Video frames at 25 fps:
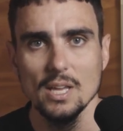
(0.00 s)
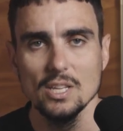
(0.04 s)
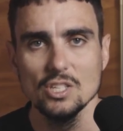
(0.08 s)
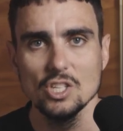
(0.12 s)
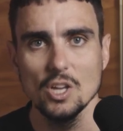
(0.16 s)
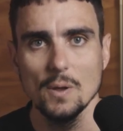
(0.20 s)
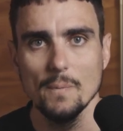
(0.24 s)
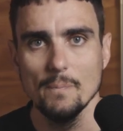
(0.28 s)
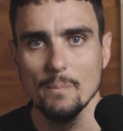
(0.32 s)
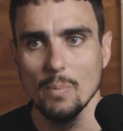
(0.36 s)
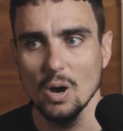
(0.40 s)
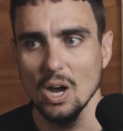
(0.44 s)

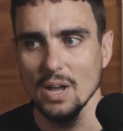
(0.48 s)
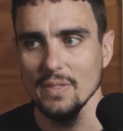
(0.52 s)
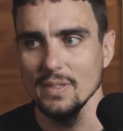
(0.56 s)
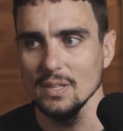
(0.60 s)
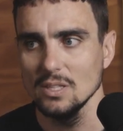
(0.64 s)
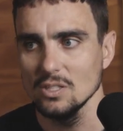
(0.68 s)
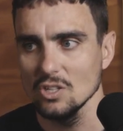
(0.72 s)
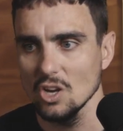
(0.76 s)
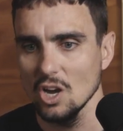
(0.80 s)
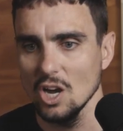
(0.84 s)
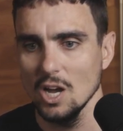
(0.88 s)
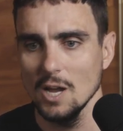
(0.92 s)
So by
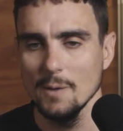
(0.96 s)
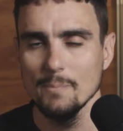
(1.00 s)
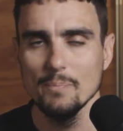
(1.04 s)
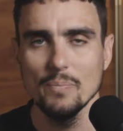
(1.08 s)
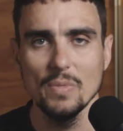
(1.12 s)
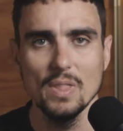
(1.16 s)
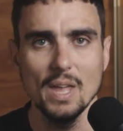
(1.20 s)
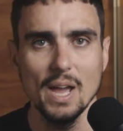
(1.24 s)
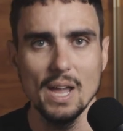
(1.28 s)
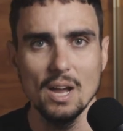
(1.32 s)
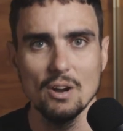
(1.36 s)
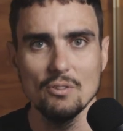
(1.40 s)
the
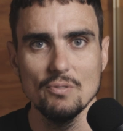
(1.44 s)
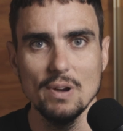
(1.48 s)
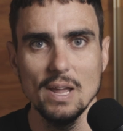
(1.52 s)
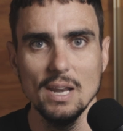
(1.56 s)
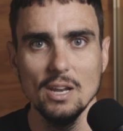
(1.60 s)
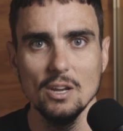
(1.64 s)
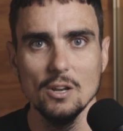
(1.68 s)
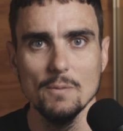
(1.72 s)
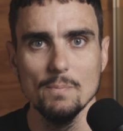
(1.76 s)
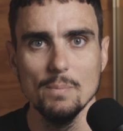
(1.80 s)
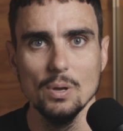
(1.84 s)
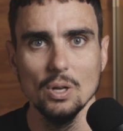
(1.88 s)
time they are
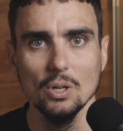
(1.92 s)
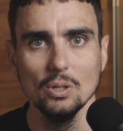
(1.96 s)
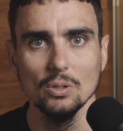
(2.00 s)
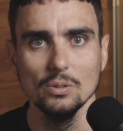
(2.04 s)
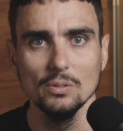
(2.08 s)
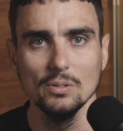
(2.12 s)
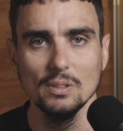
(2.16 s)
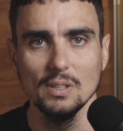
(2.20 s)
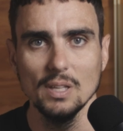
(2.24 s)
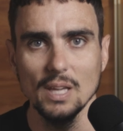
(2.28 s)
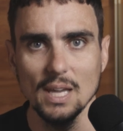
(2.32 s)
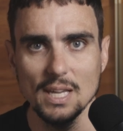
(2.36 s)
ready to
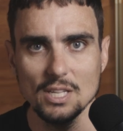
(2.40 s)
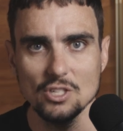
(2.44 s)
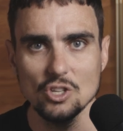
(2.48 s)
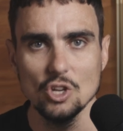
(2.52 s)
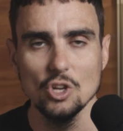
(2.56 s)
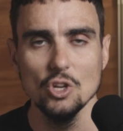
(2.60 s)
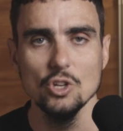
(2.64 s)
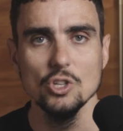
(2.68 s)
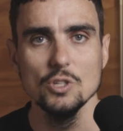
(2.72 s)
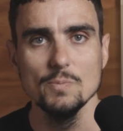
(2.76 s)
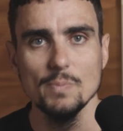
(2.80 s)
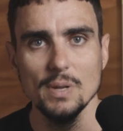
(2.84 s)
build, guess
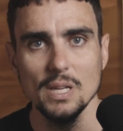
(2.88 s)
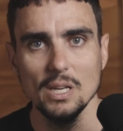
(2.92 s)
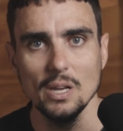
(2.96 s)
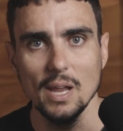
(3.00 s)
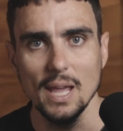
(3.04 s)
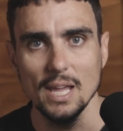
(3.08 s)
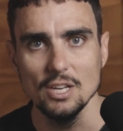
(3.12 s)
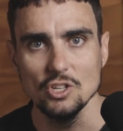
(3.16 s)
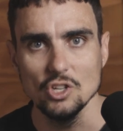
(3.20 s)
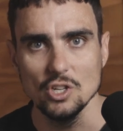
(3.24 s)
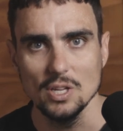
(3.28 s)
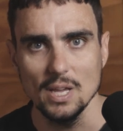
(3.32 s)
who's
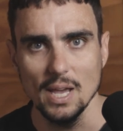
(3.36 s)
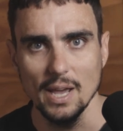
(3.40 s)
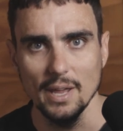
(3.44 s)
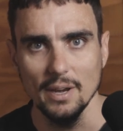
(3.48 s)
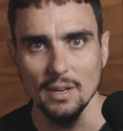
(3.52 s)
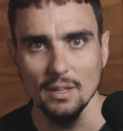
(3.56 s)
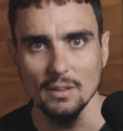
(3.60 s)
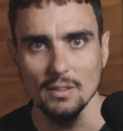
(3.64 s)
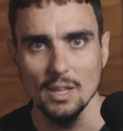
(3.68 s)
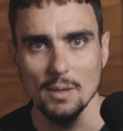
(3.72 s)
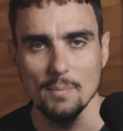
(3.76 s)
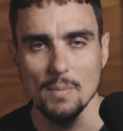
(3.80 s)
been
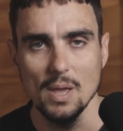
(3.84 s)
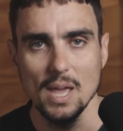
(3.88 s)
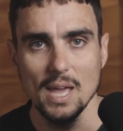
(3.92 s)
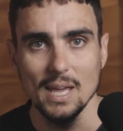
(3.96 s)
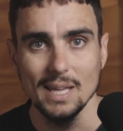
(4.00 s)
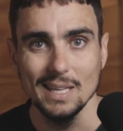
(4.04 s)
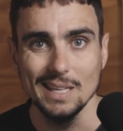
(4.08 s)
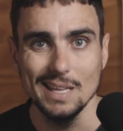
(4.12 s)
educating them?